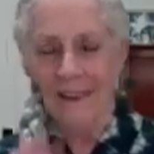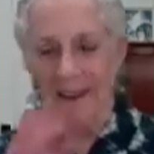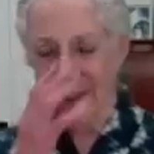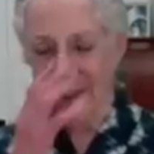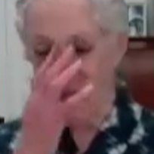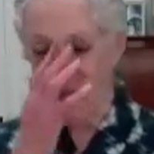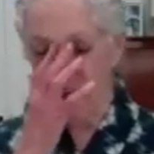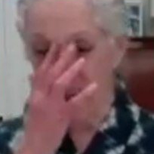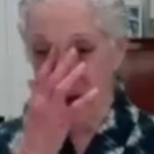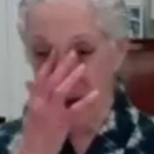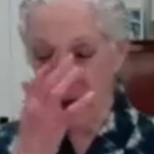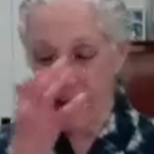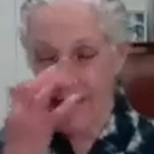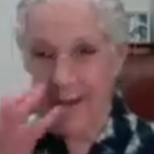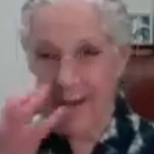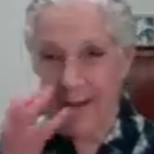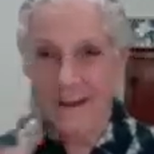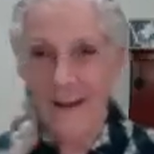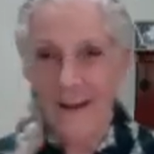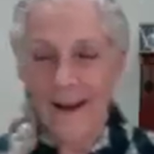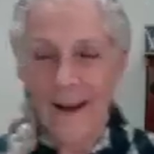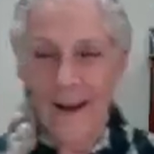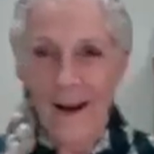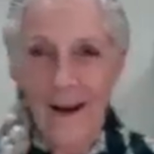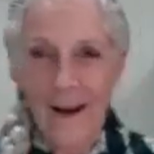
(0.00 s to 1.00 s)
It's like
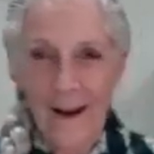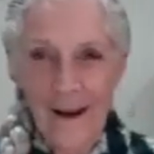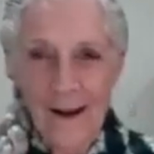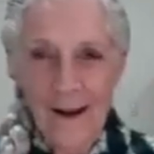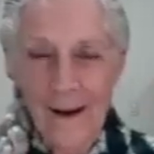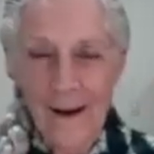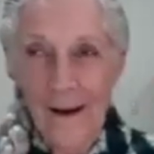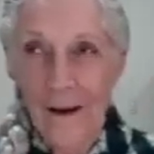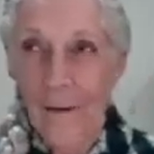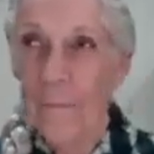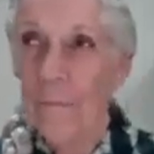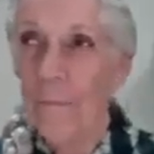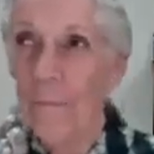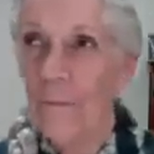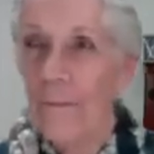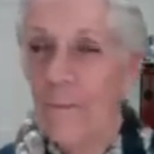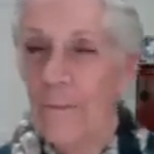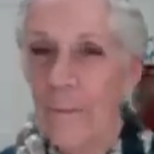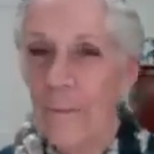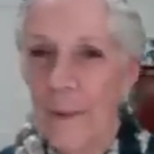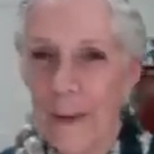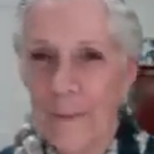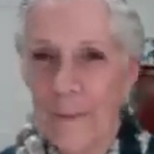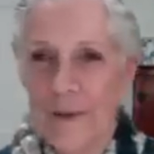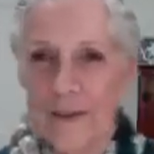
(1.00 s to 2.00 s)

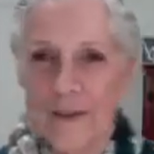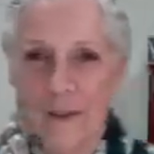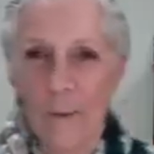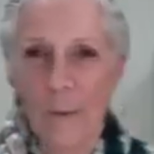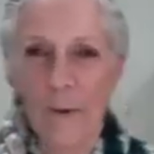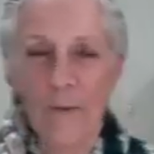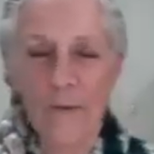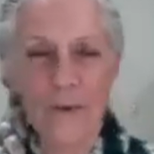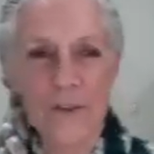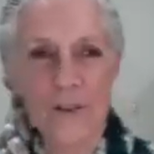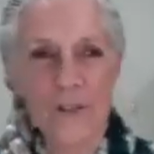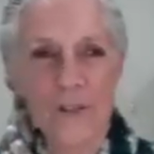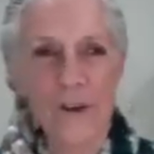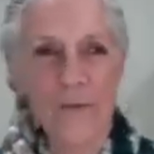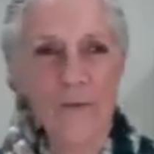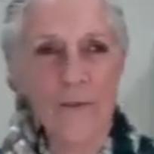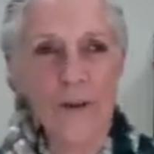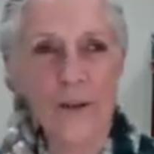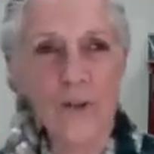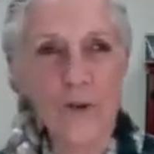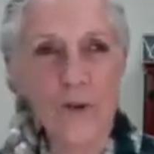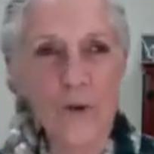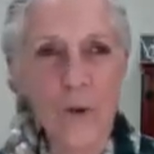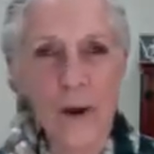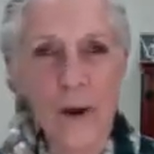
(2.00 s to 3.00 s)
maybe some of us have
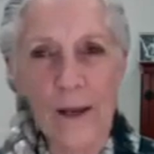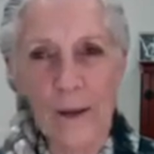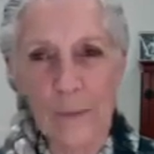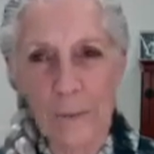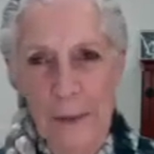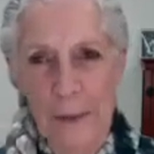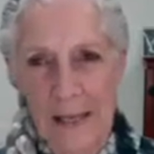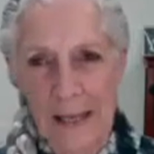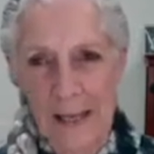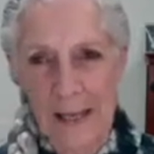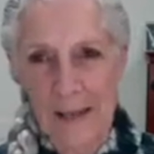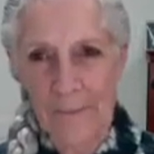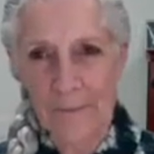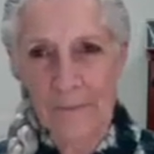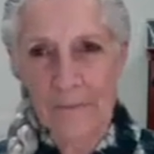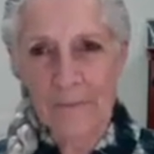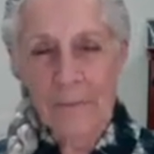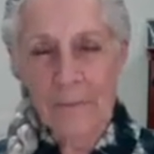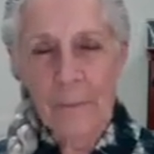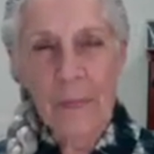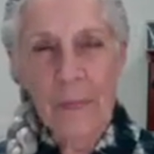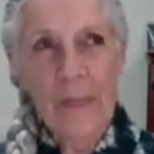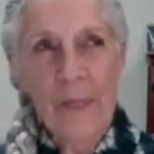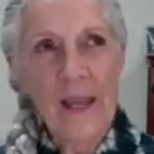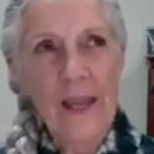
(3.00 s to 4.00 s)
enjoyed being
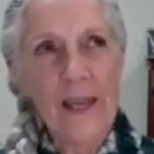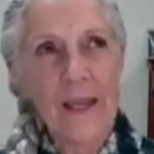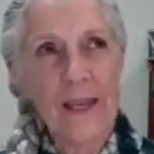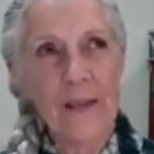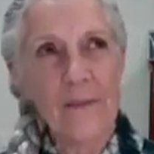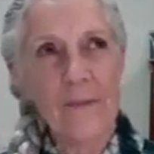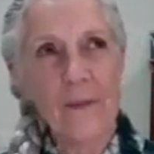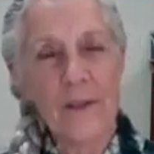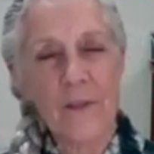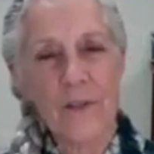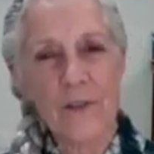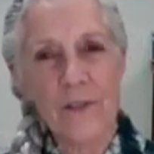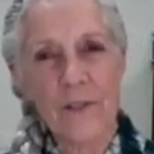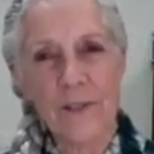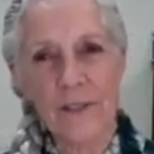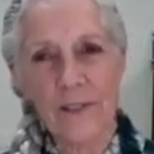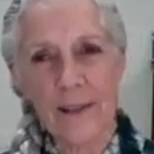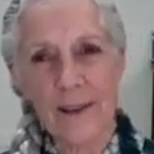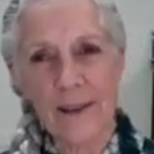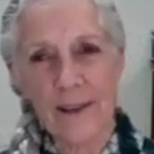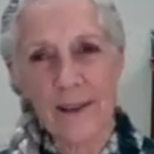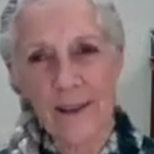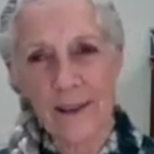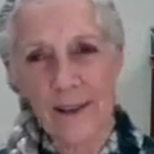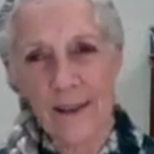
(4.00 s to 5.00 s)
in the
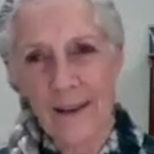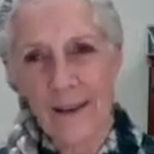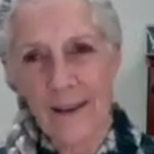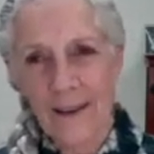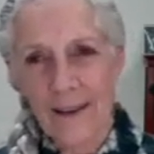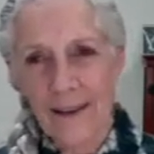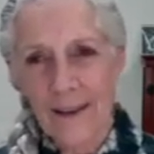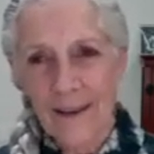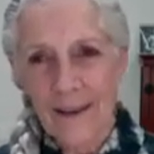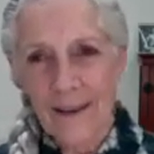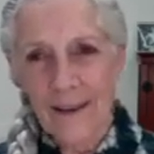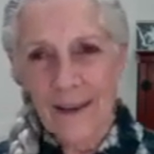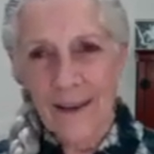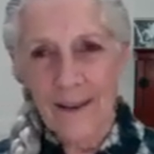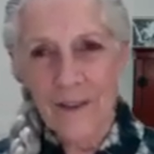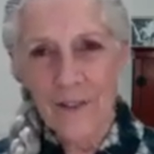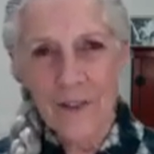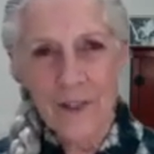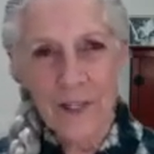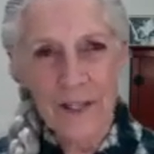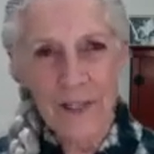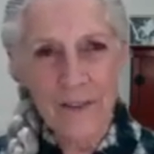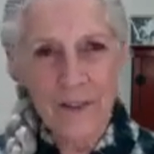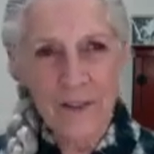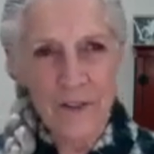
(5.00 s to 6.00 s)
sea and
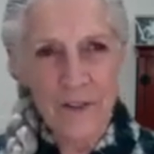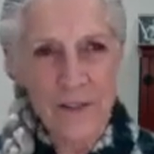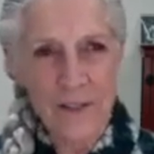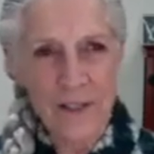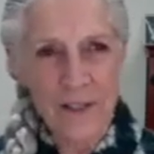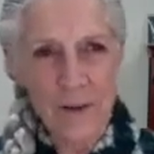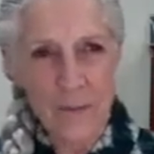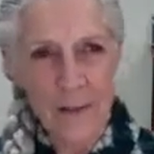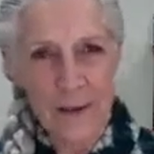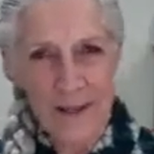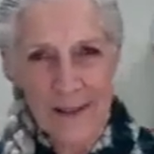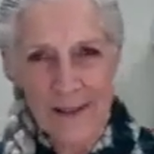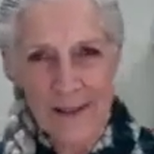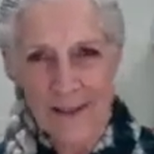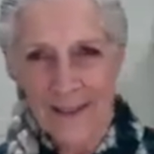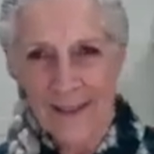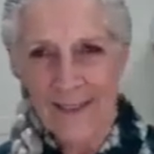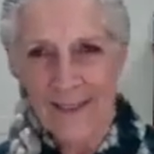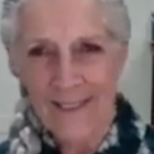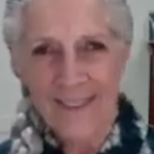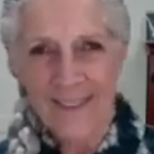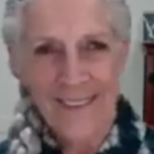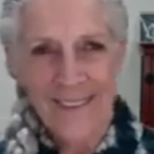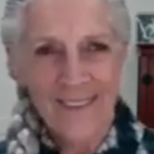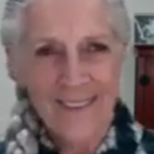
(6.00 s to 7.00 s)
seeing the seaweed,
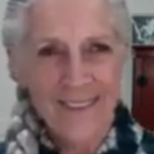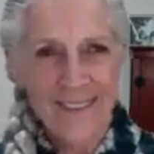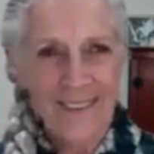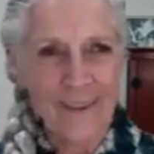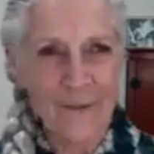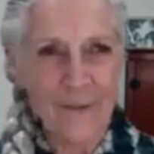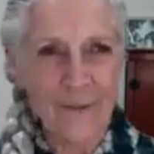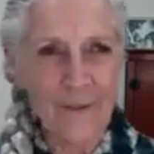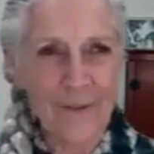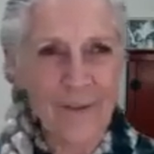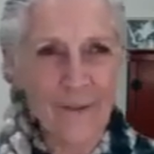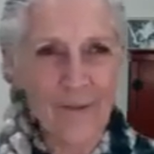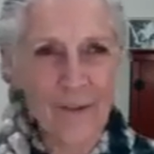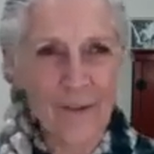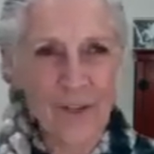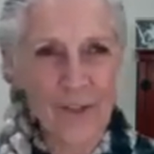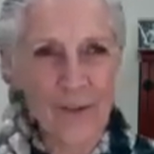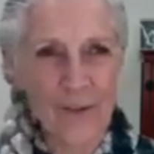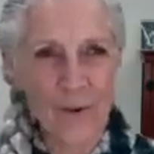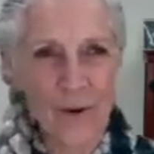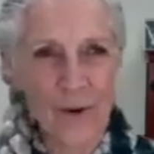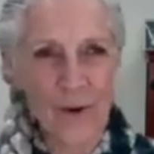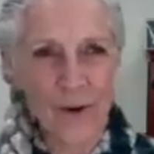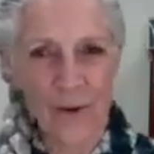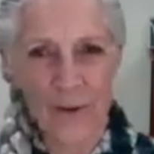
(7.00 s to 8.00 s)
if we've ever
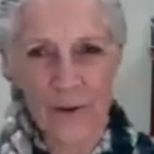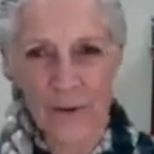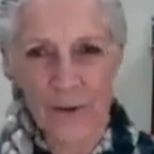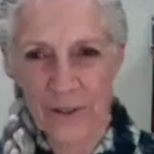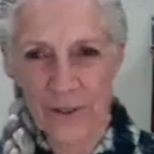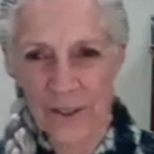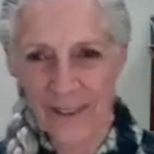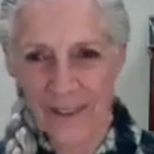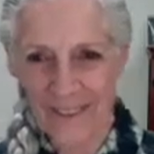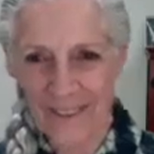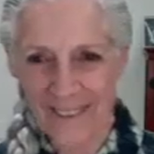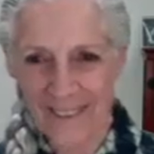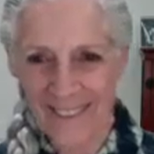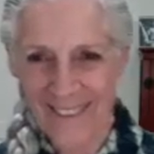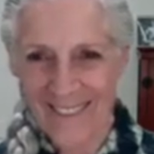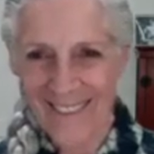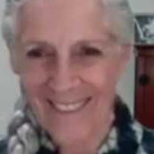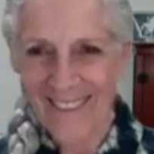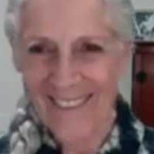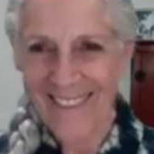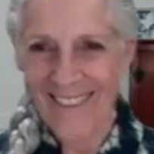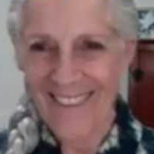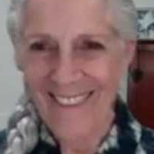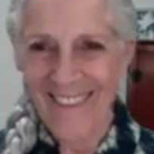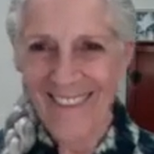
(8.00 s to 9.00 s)
snorkeled,
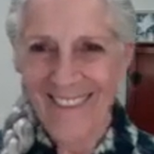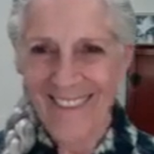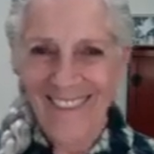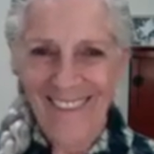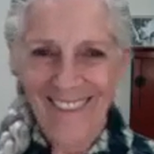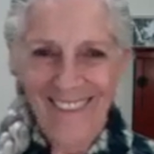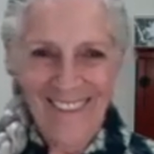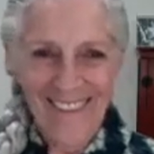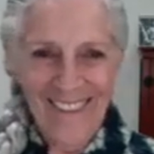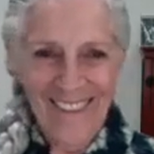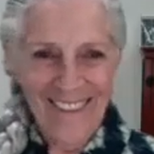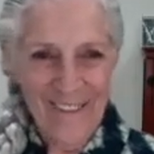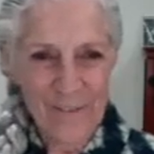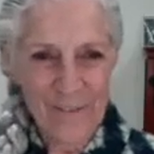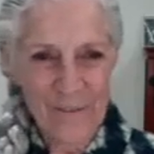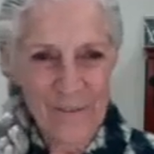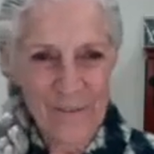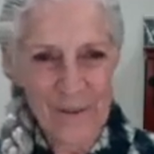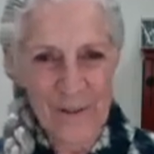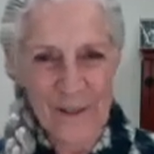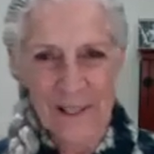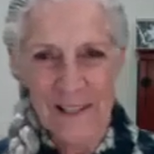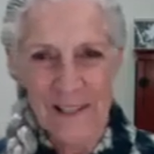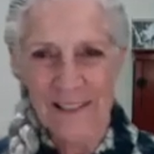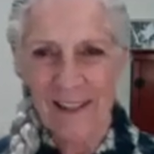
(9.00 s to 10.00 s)
and
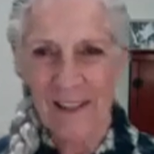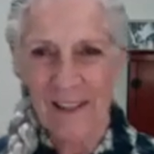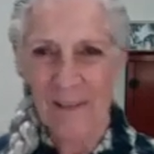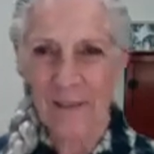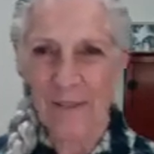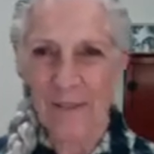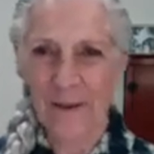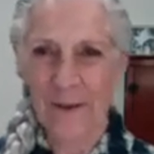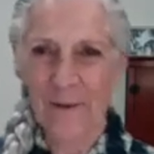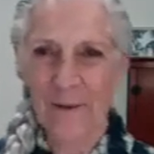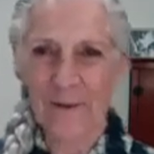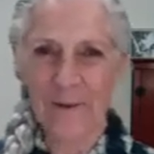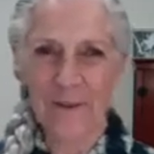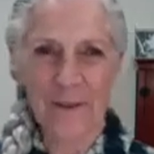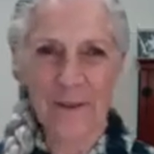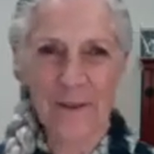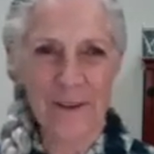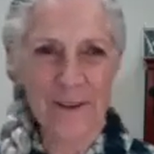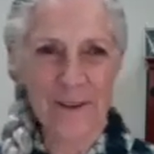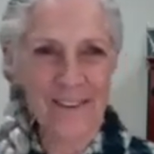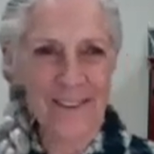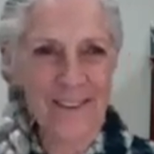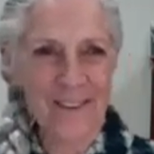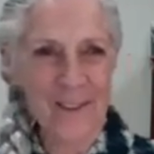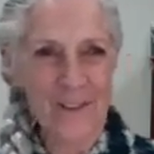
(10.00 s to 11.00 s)
feeling that thing with
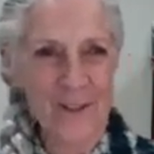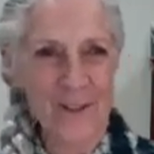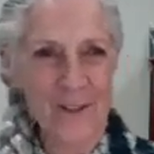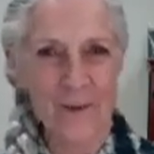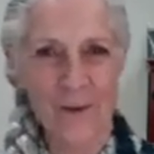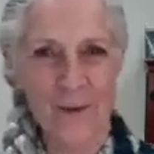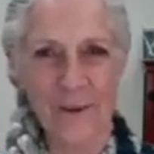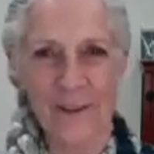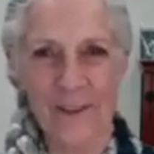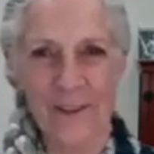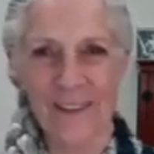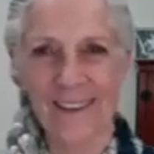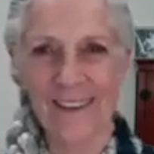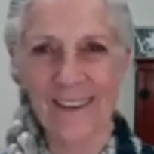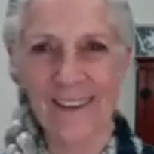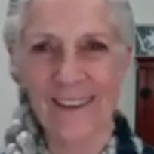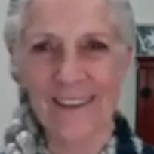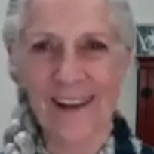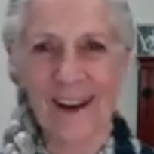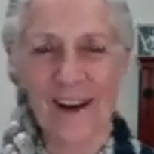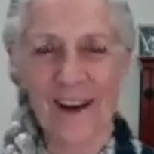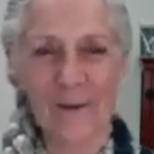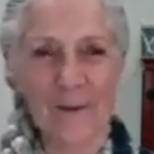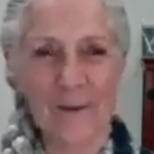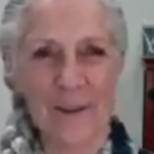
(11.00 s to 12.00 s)
the snorkeling and
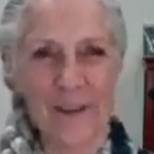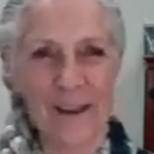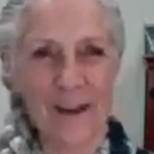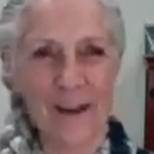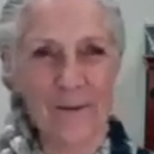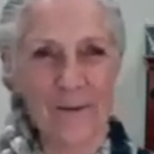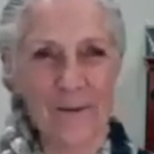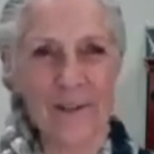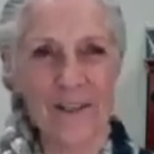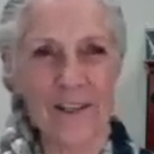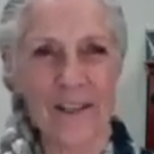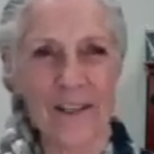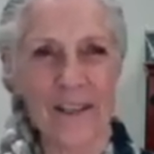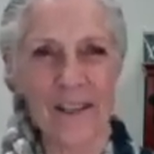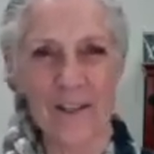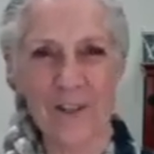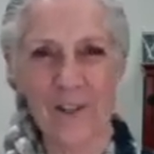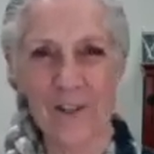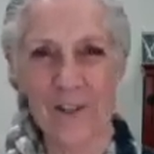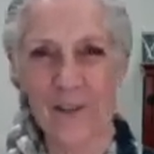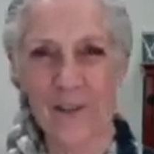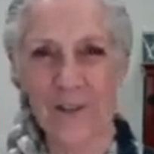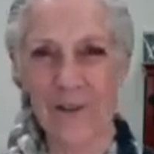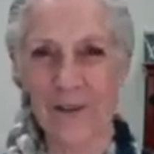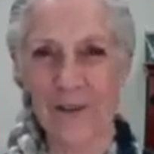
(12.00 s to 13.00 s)
how it takes
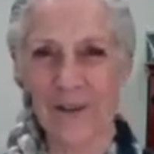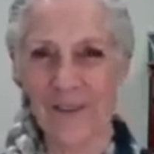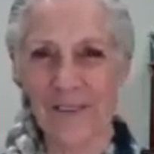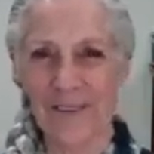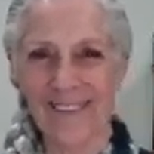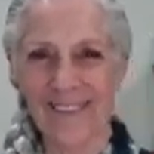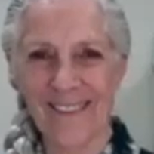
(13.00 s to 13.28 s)
you.